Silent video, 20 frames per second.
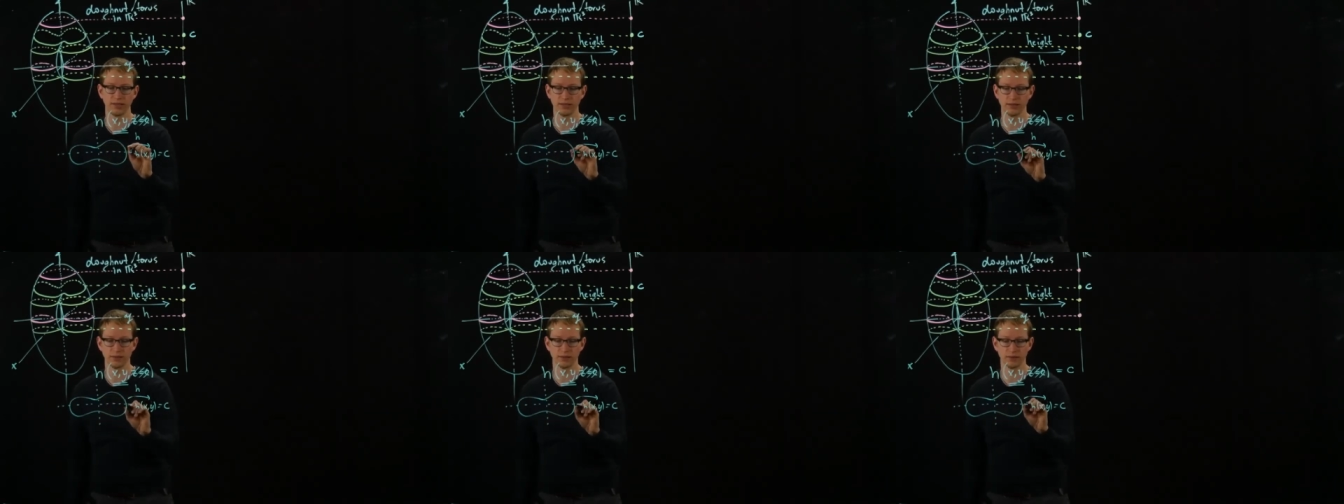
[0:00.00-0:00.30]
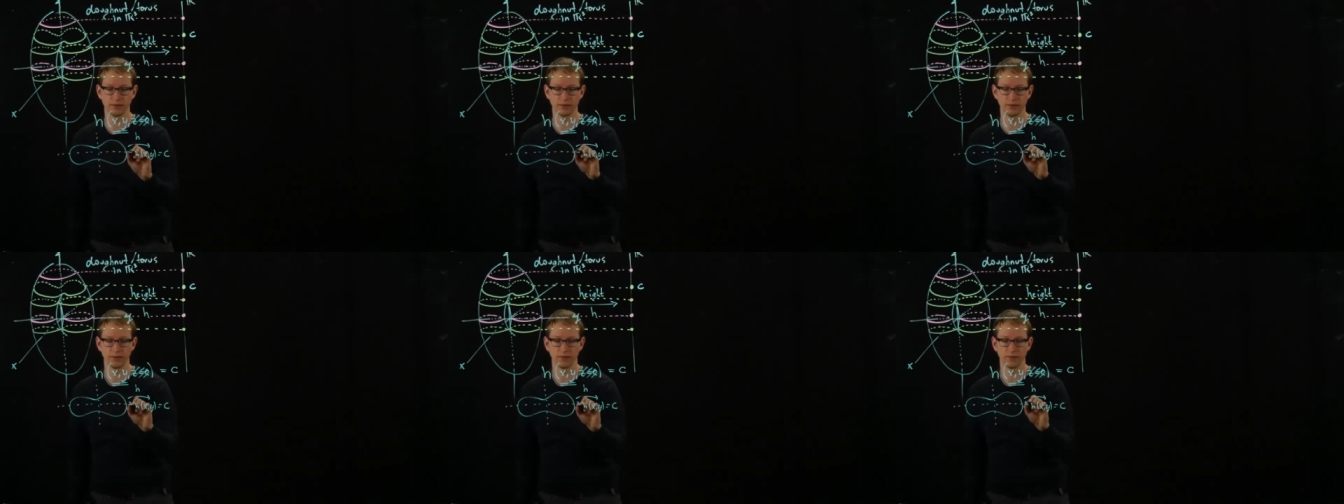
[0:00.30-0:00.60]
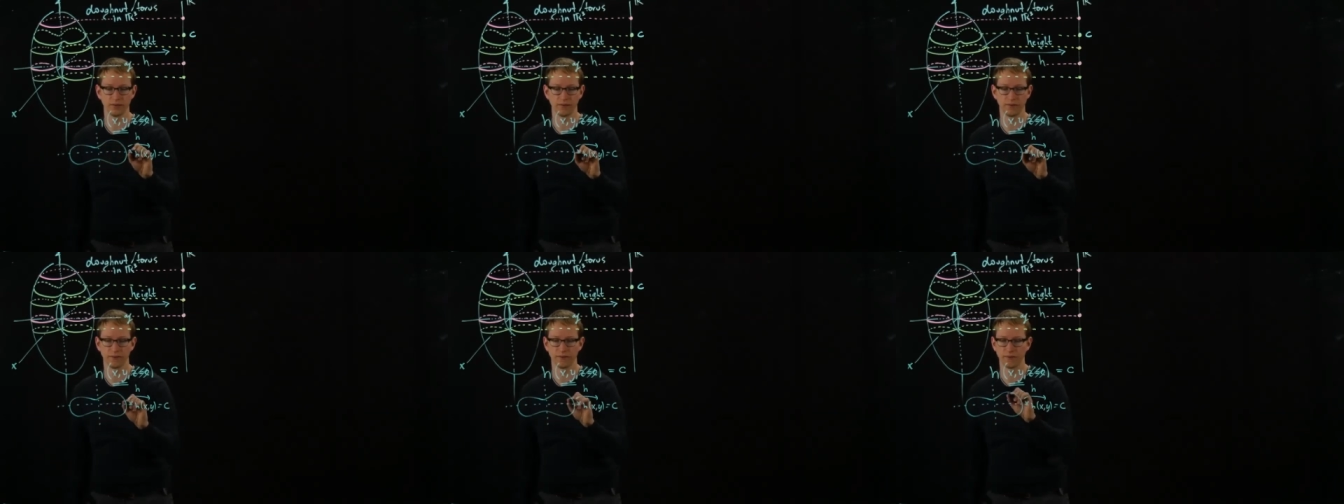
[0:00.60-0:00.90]
here,
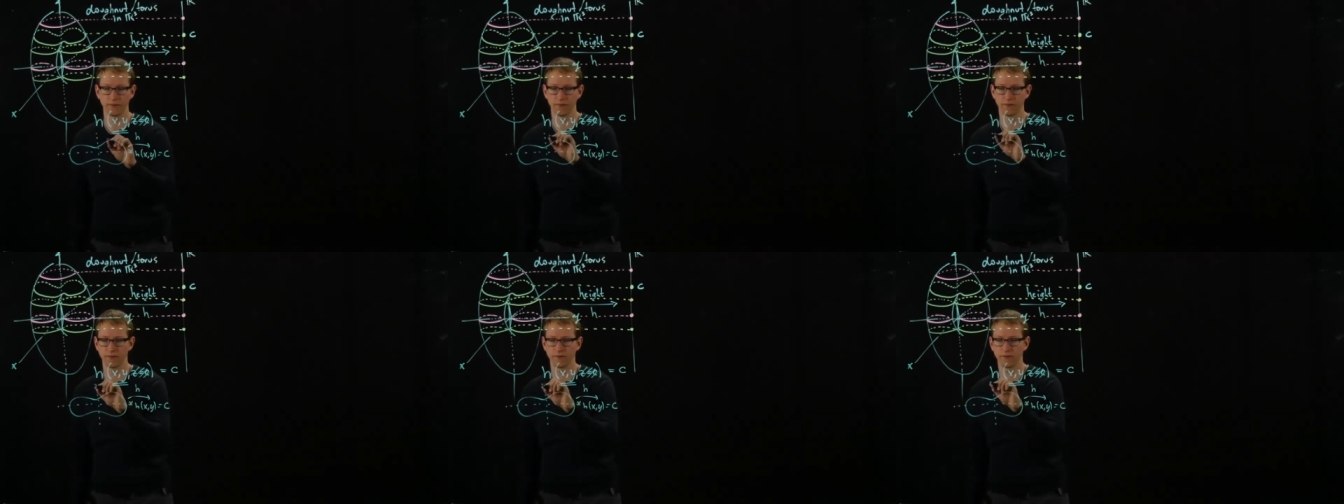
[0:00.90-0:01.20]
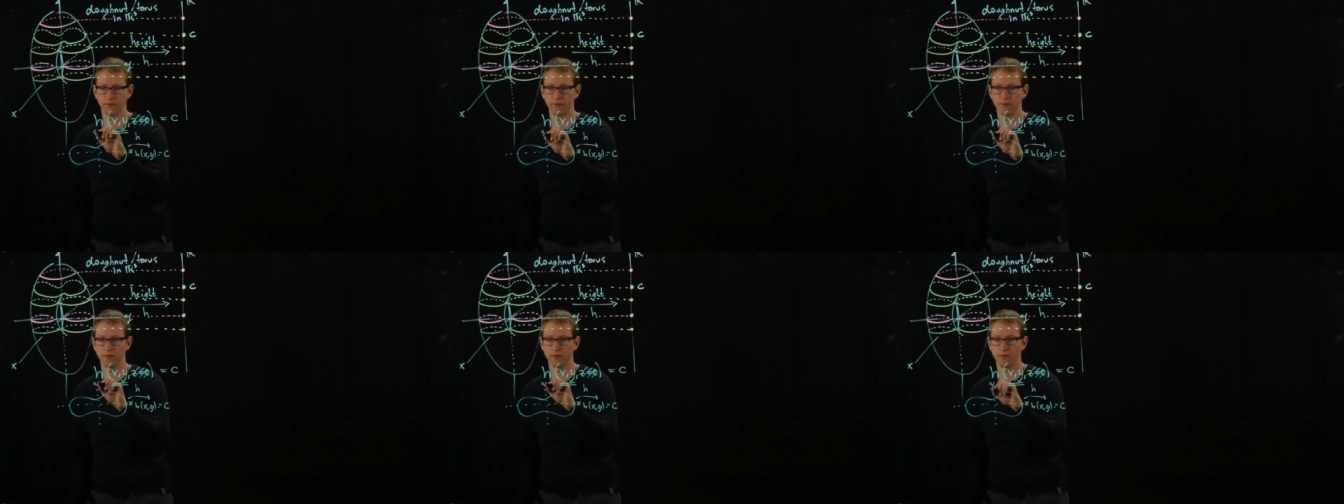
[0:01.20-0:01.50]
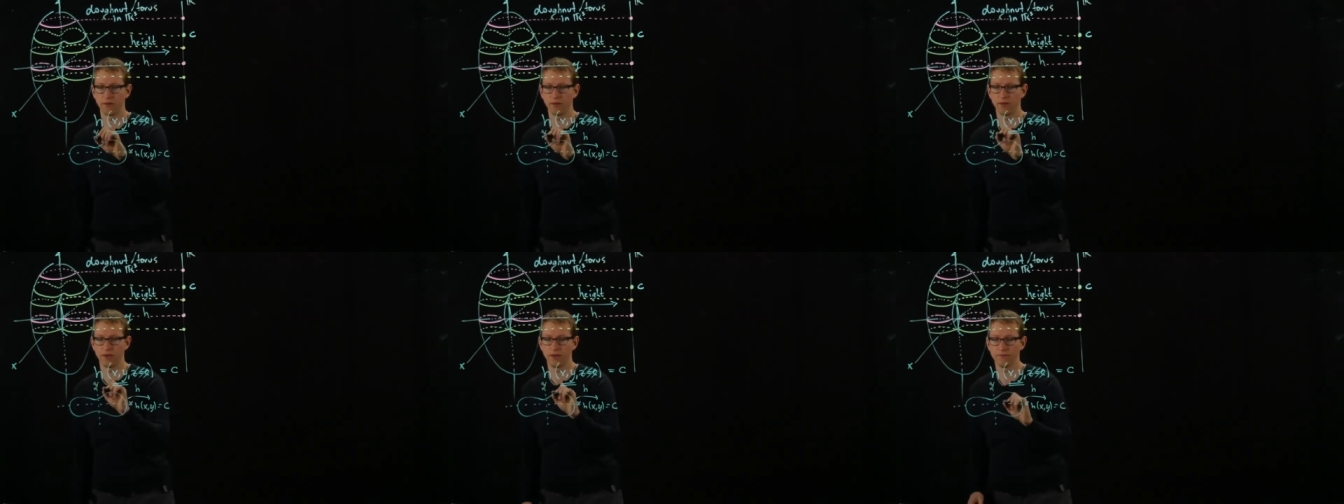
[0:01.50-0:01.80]

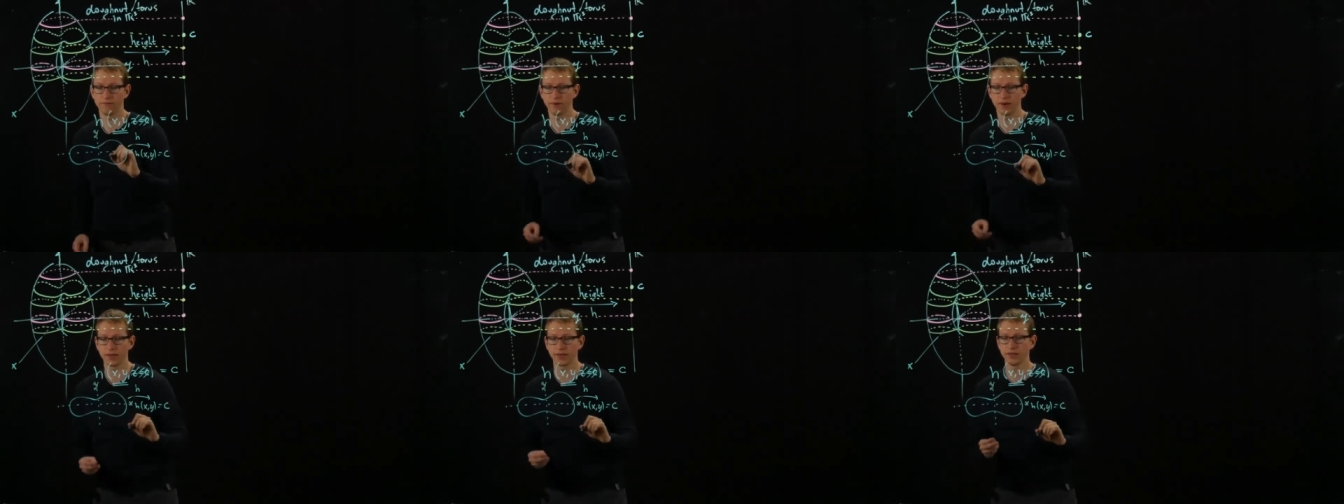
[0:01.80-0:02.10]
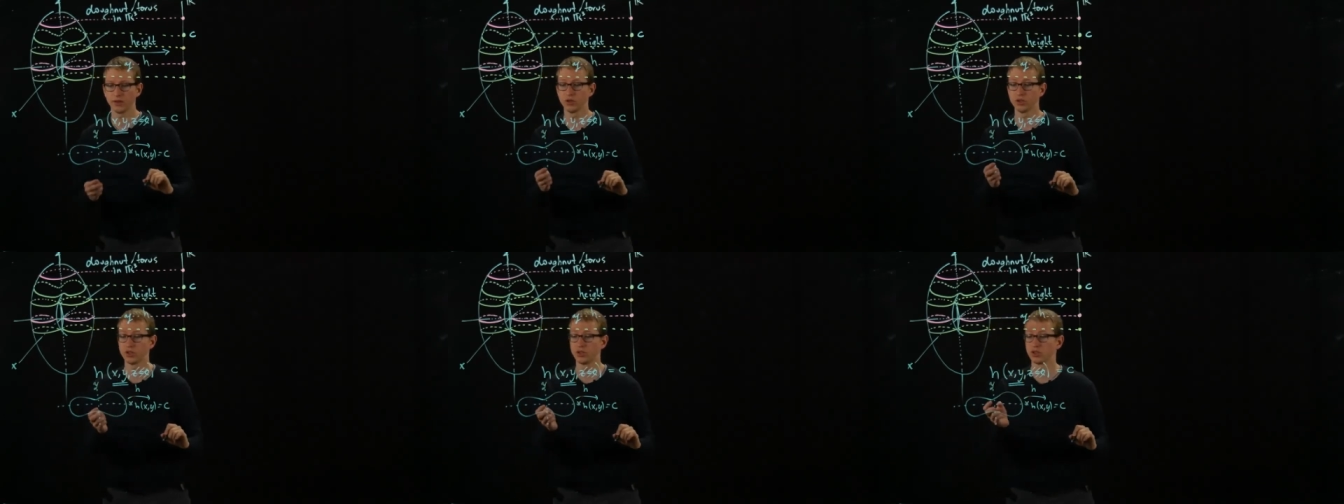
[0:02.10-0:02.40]
if I could